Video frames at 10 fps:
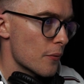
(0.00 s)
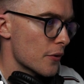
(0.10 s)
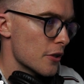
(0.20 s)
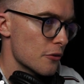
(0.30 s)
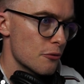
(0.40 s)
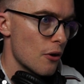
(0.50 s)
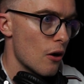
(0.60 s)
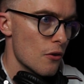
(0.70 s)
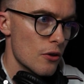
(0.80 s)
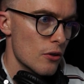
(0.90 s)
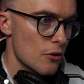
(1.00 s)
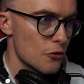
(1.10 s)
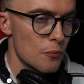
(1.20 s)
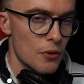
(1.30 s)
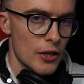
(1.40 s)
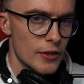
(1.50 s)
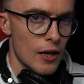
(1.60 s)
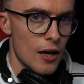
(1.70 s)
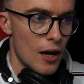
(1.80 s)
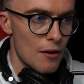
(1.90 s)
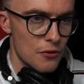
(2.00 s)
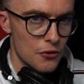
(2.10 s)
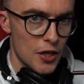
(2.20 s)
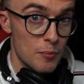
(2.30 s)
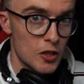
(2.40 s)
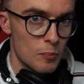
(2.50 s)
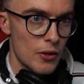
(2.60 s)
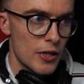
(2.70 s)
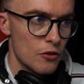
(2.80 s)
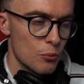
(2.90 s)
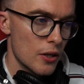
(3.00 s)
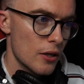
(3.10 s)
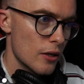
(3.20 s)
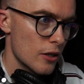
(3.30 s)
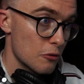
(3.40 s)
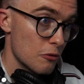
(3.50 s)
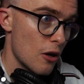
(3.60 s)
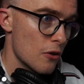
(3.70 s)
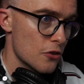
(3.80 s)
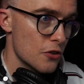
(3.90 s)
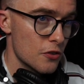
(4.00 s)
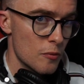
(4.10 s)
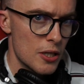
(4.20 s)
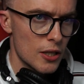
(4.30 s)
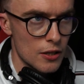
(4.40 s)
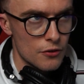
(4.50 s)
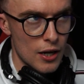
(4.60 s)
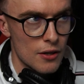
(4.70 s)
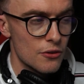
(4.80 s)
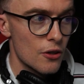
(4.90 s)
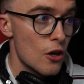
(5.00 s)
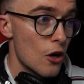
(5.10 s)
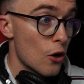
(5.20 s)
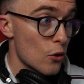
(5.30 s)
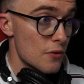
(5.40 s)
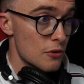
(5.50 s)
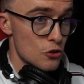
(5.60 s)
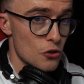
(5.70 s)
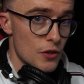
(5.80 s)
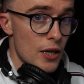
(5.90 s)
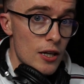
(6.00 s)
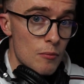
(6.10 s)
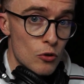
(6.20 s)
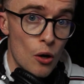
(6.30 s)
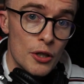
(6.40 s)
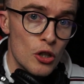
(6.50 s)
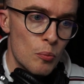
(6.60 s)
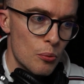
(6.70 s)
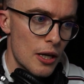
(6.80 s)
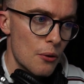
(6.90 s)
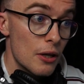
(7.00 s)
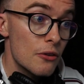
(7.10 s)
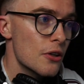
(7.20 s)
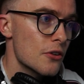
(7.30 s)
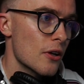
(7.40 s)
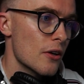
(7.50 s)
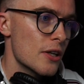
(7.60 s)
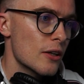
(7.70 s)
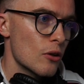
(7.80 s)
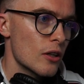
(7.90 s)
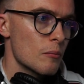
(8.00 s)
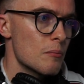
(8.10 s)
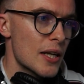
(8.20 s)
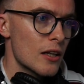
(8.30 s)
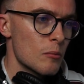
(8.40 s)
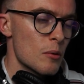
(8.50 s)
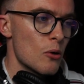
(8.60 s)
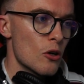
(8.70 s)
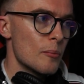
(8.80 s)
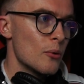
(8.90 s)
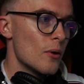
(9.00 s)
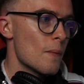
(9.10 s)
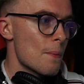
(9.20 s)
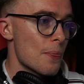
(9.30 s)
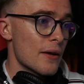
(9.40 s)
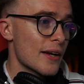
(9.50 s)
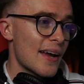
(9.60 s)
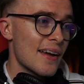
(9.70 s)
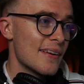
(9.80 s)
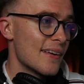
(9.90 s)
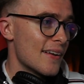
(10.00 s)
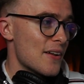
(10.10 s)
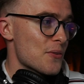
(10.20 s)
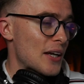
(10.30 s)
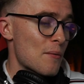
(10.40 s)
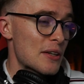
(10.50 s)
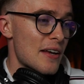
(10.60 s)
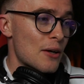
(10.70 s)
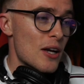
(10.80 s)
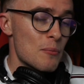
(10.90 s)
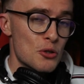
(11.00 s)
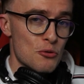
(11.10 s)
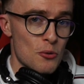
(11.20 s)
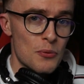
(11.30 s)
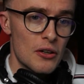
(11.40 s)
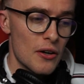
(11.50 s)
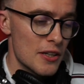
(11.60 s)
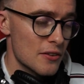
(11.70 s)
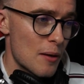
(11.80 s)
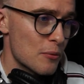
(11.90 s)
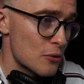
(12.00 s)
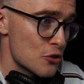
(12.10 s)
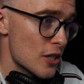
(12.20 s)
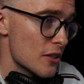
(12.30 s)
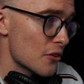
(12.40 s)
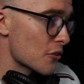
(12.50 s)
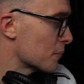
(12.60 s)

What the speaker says: his father or something like that, having the same experience with his father's sister being his aunt, or even just him growing up without his sister, I think it would mean a little bit more. But again, can't really take away much from the guy. He's an absolute genius.